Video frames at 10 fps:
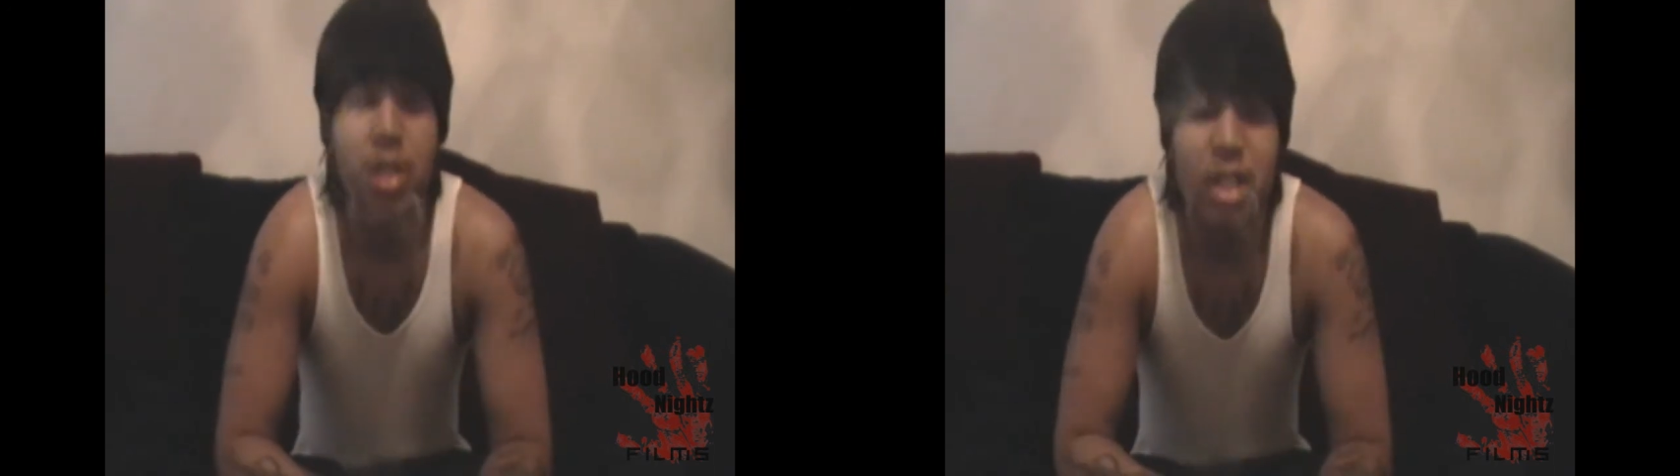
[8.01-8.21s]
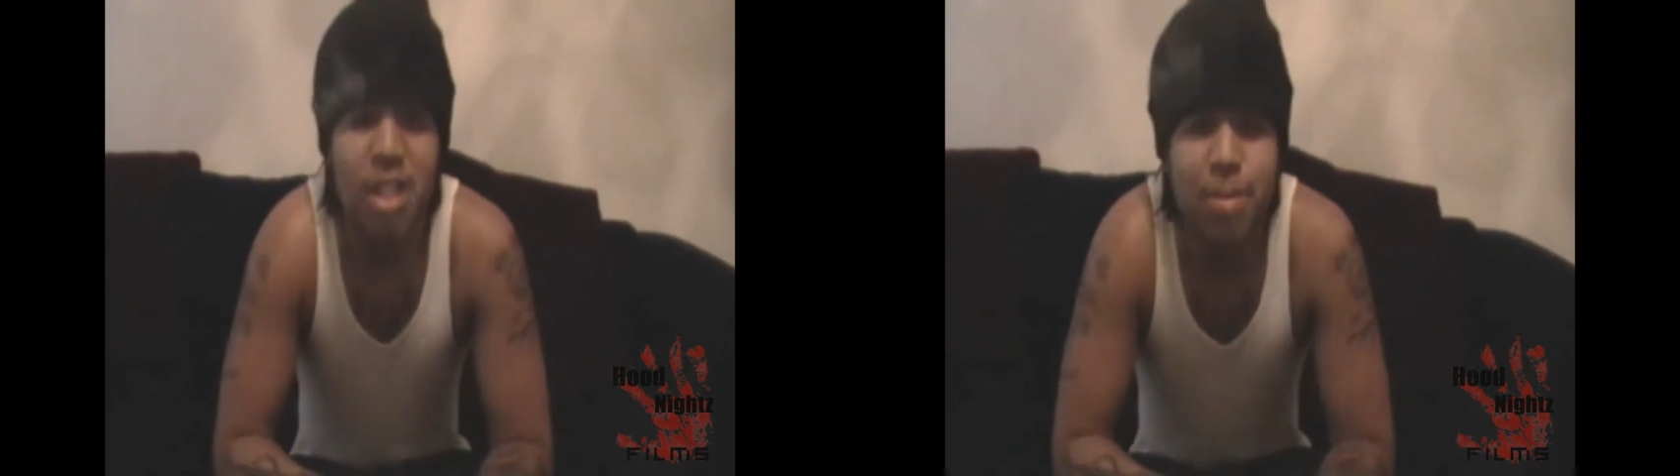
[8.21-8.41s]

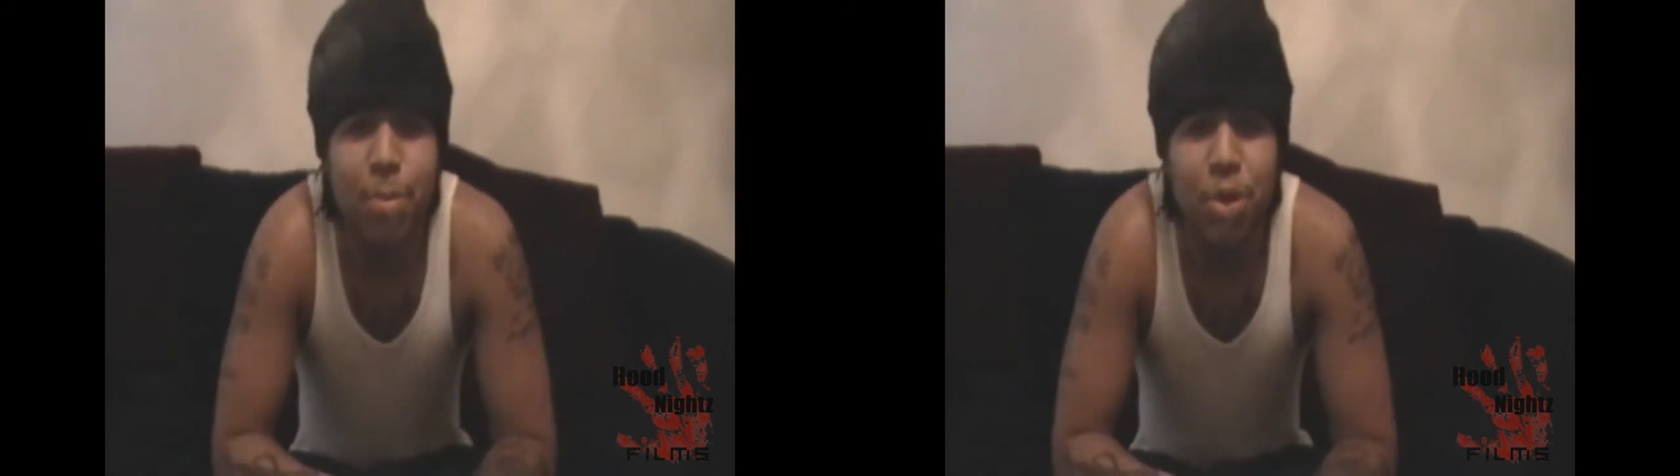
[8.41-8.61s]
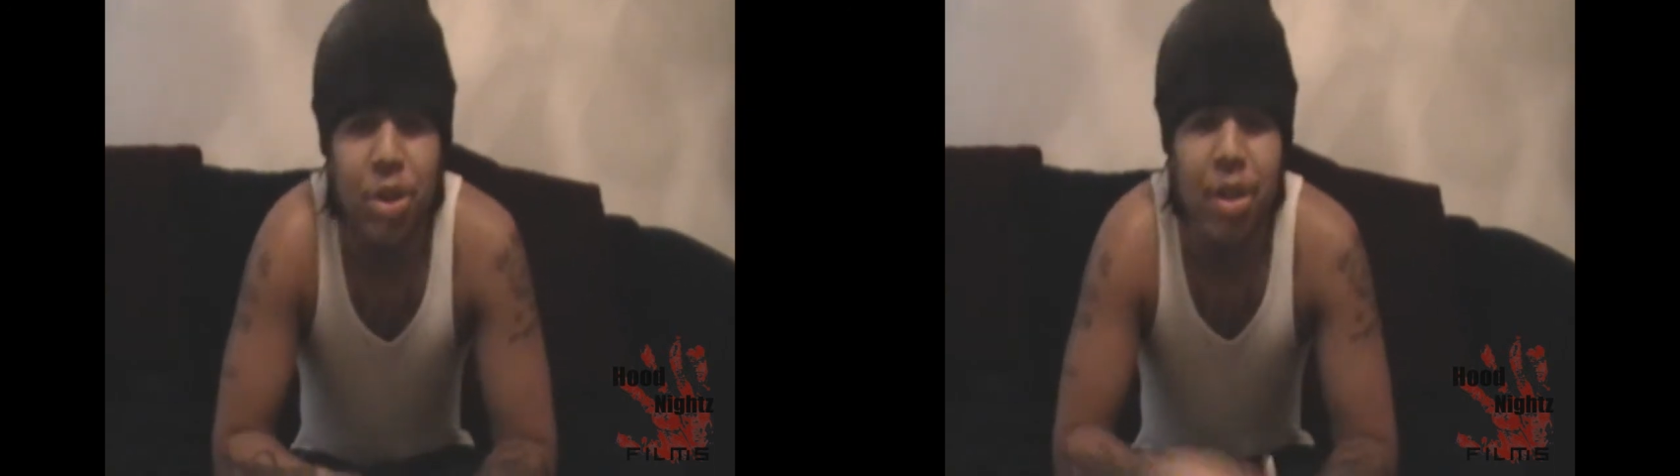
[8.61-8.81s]
It's your
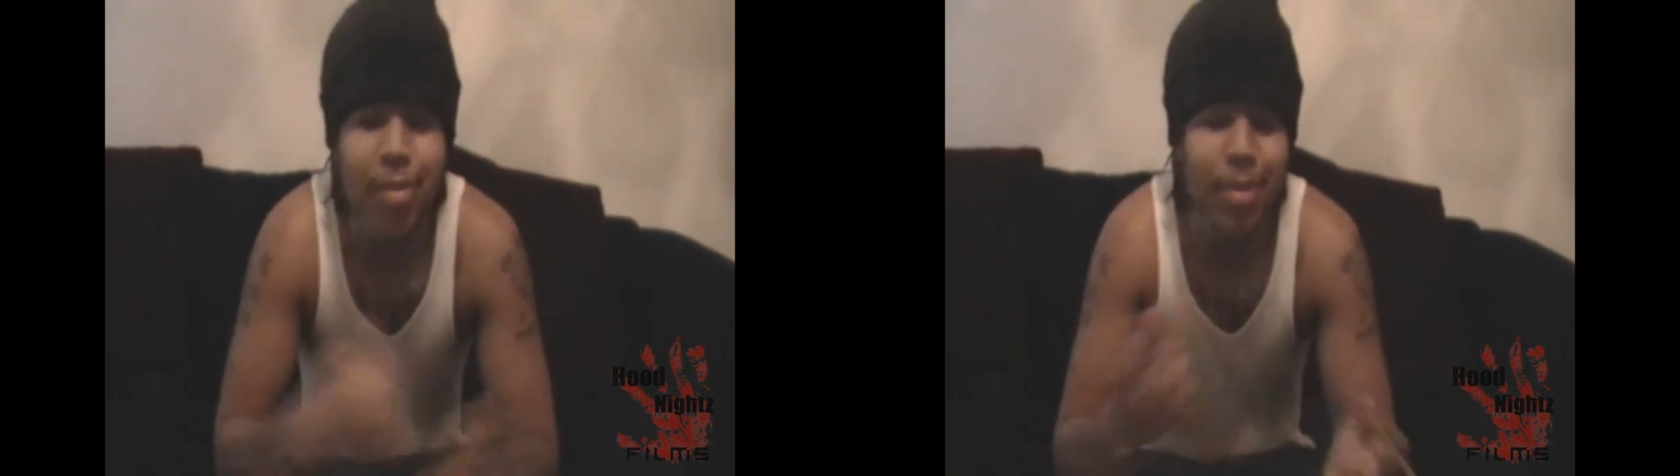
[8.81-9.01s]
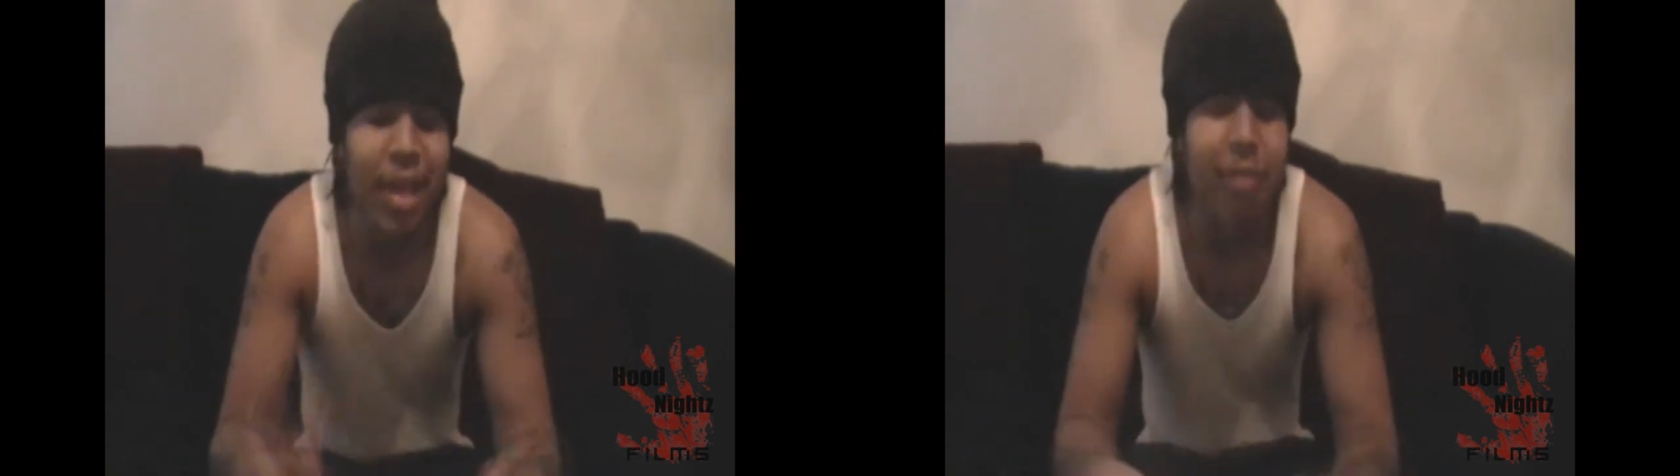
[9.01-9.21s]
boy
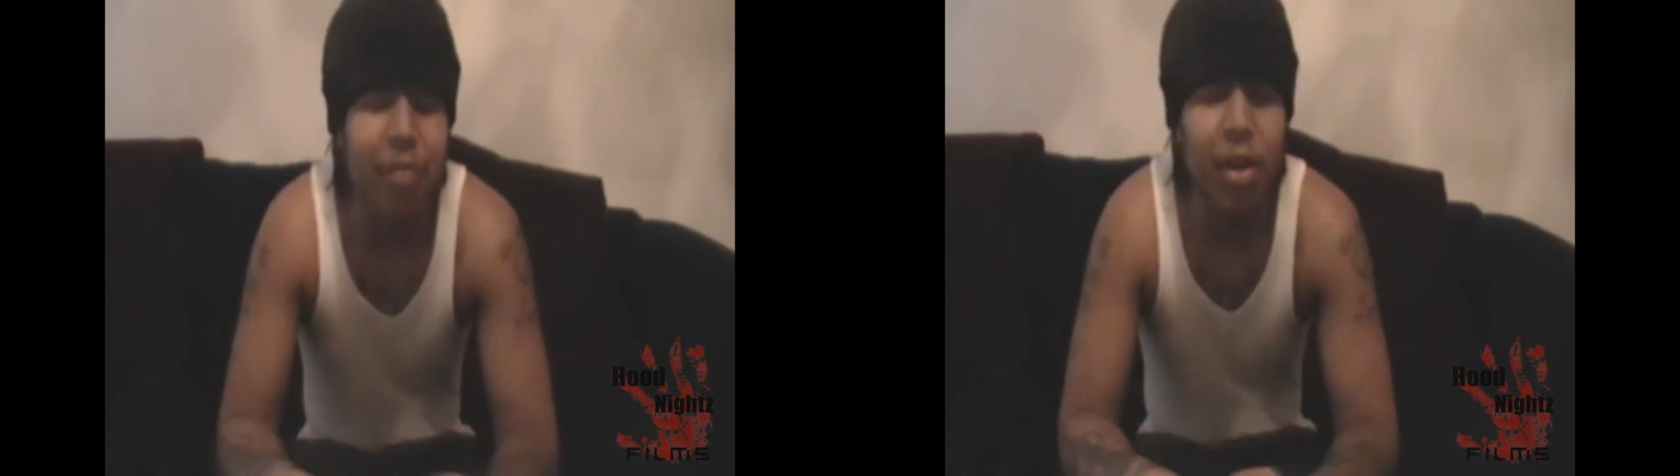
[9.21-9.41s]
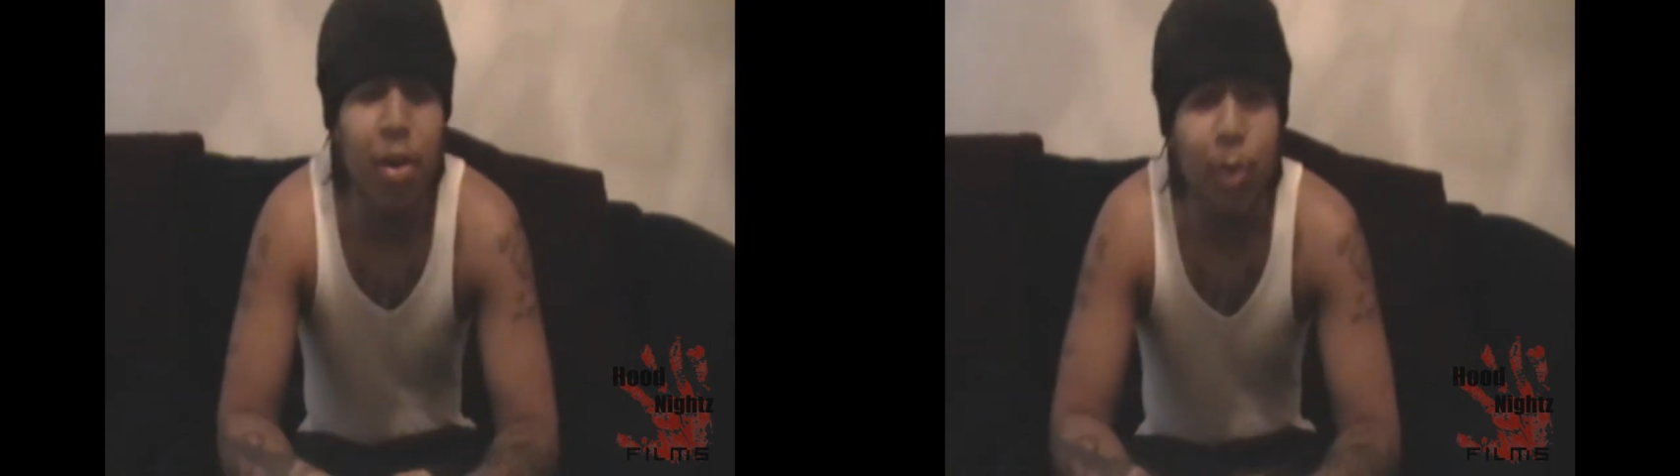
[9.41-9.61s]

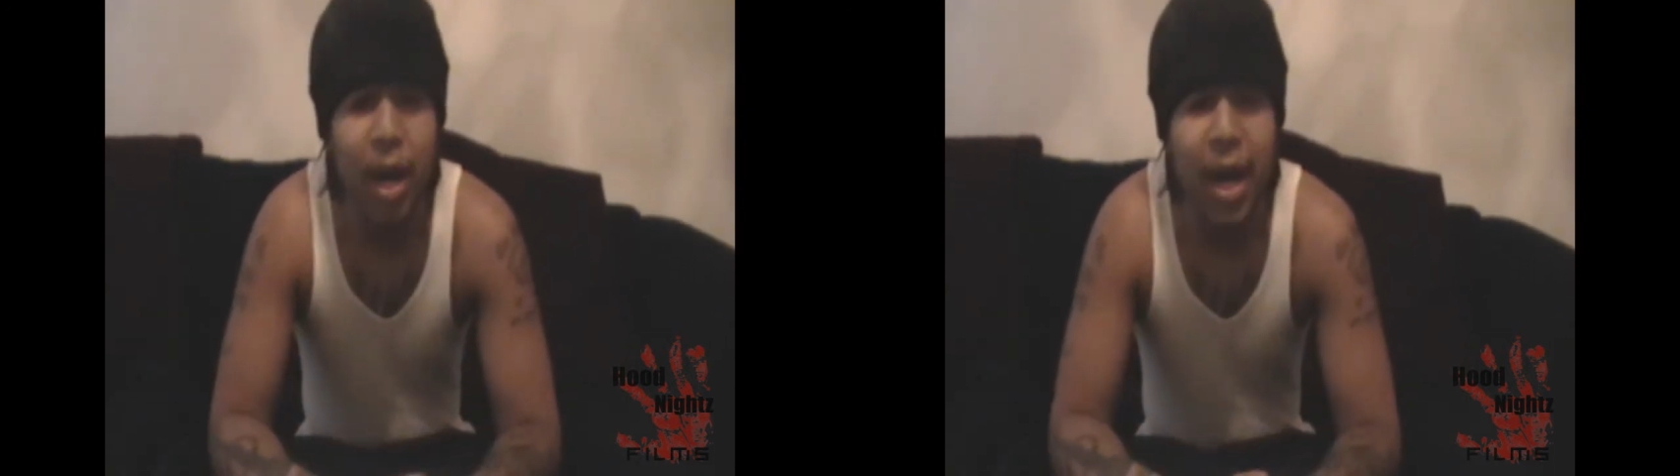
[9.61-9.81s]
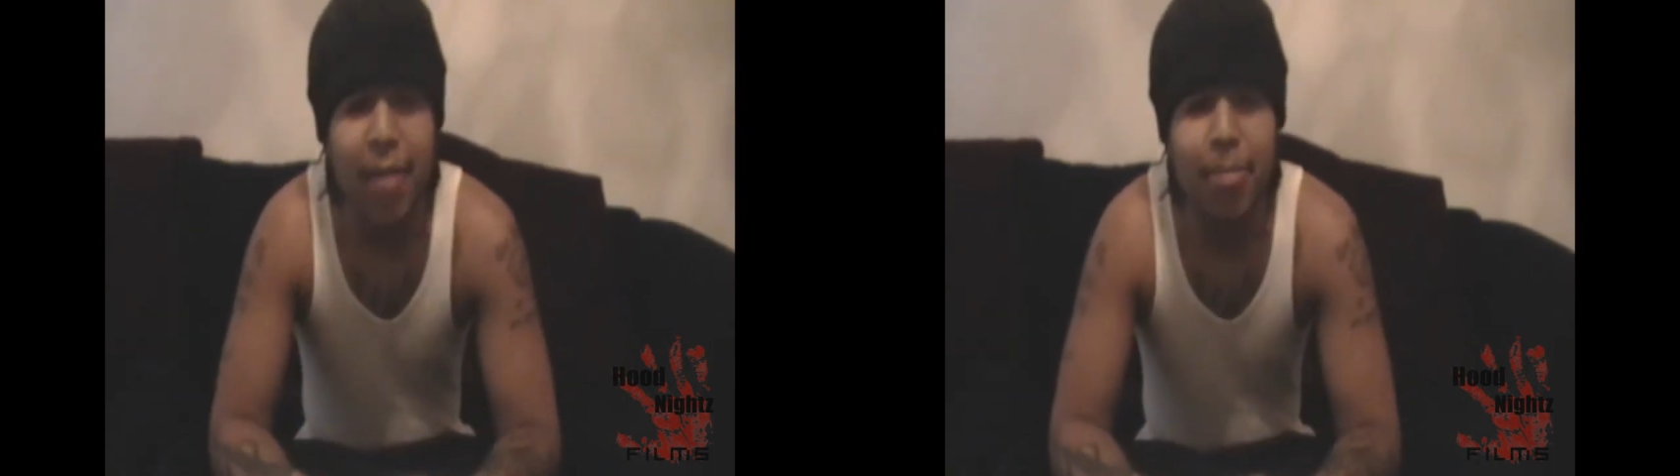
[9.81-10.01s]
f.l.y,